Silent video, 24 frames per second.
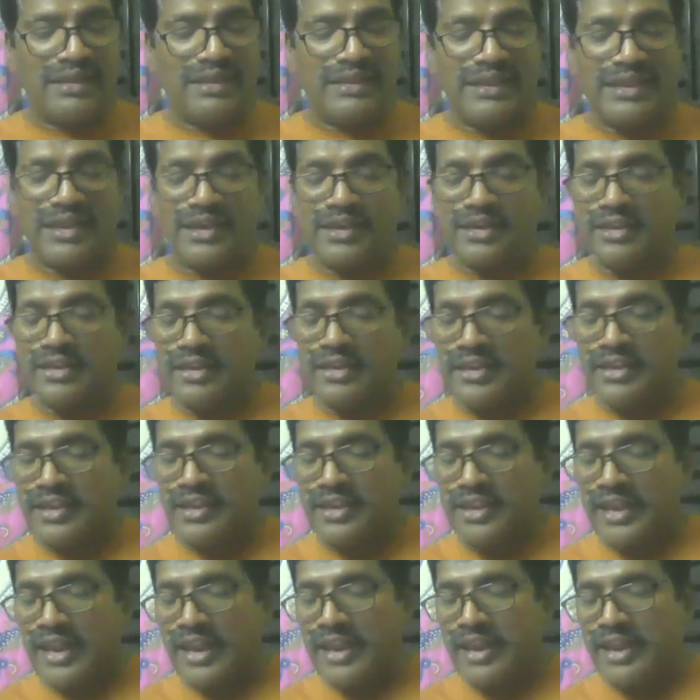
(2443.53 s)
He,
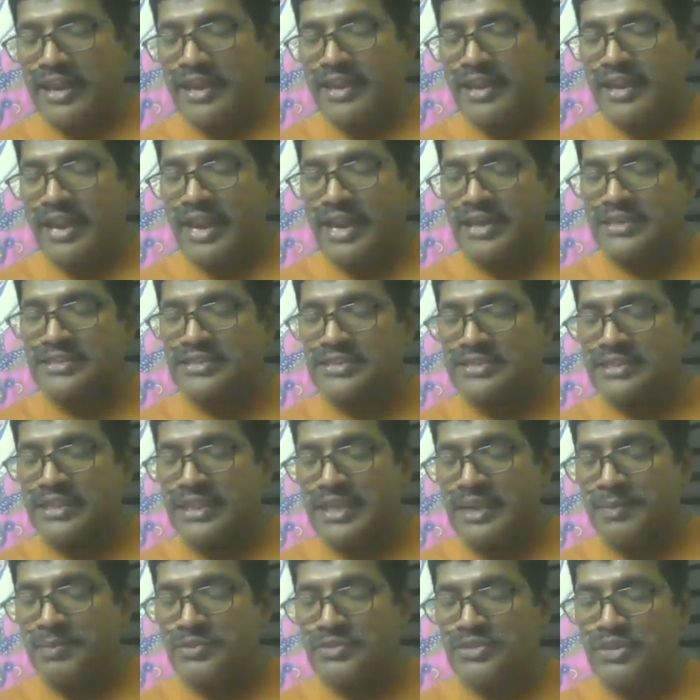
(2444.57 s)
he, he ends
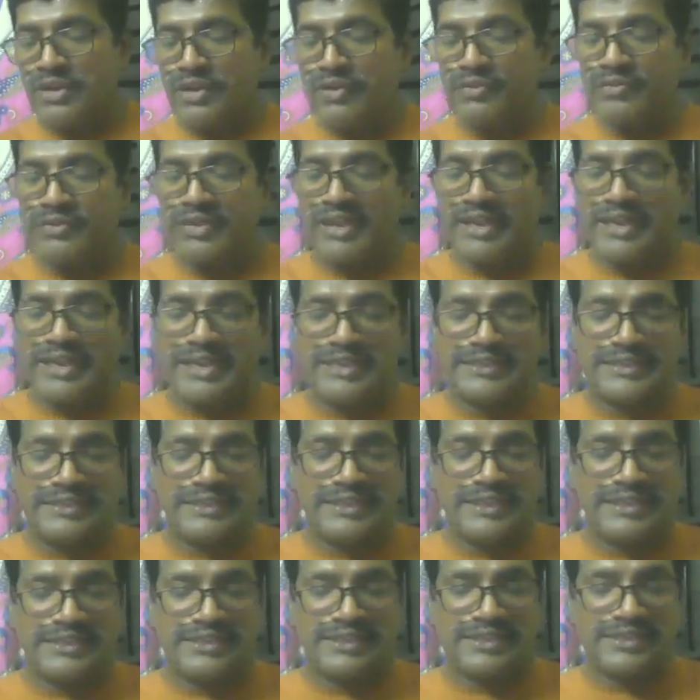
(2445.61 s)
the epistle of
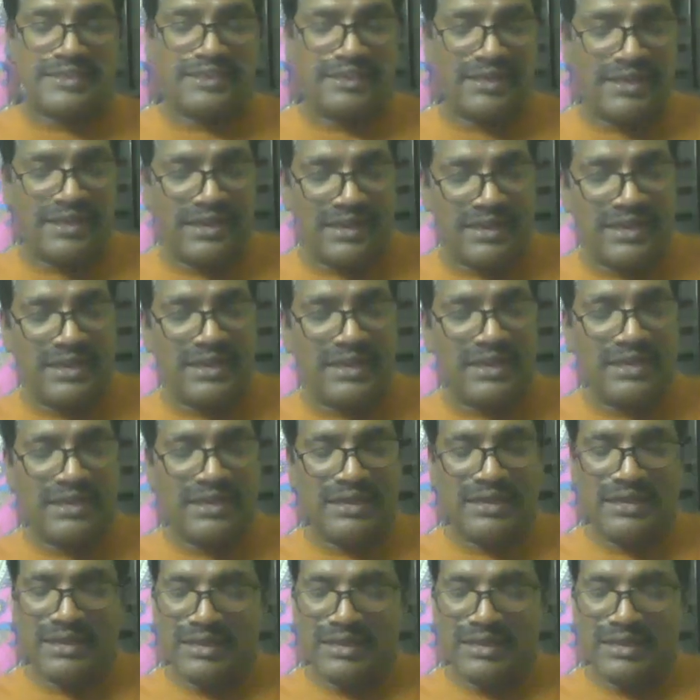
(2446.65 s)
Galatians. Uh-huh.